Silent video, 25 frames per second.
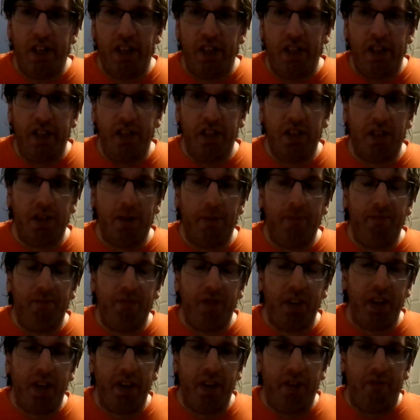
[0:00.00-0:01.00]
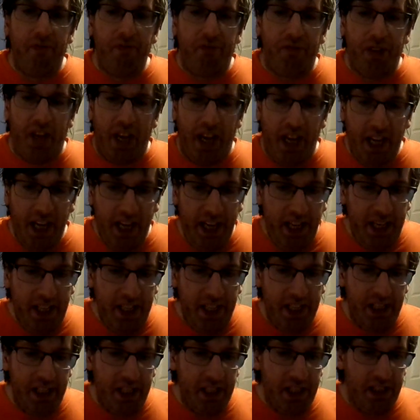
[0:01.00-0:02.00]
You know,
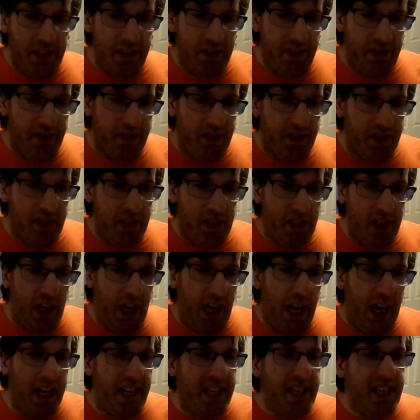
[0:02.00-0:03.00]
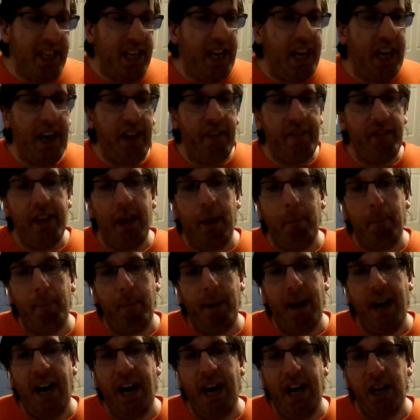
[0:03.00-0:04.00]
and I didn't have that
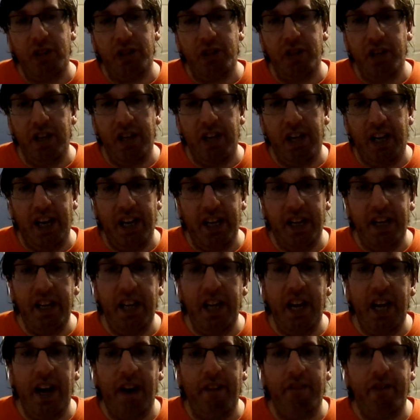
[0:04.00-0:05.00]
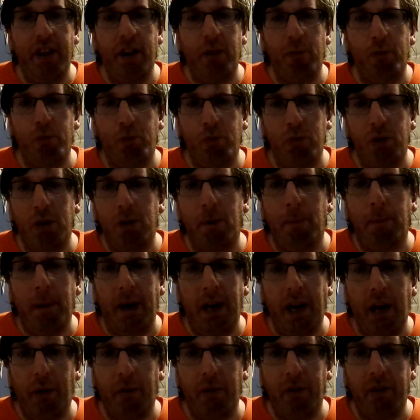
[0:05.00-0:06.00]
passion. I didn't have that
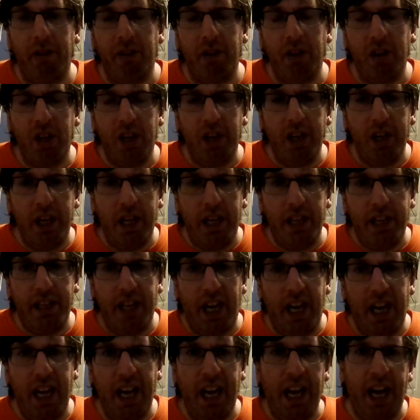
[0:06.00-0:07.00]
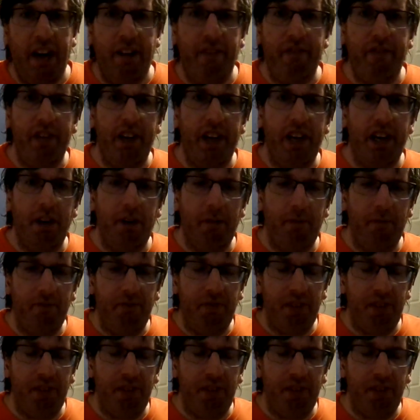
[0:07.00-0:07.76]
willpower that I have now.